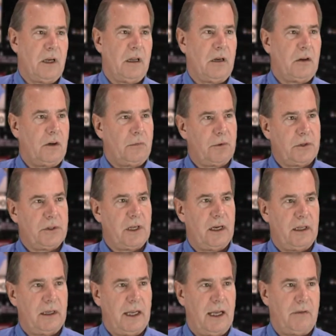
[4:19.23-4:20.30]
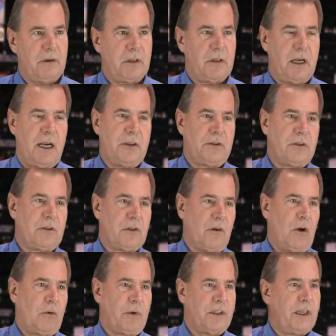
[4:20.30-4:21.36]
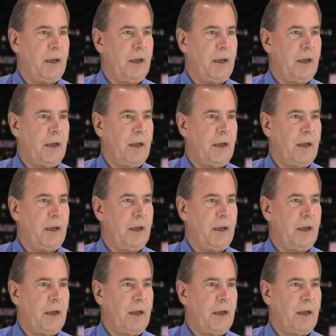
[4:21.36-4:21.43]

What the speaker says: color and presented to advertisers along with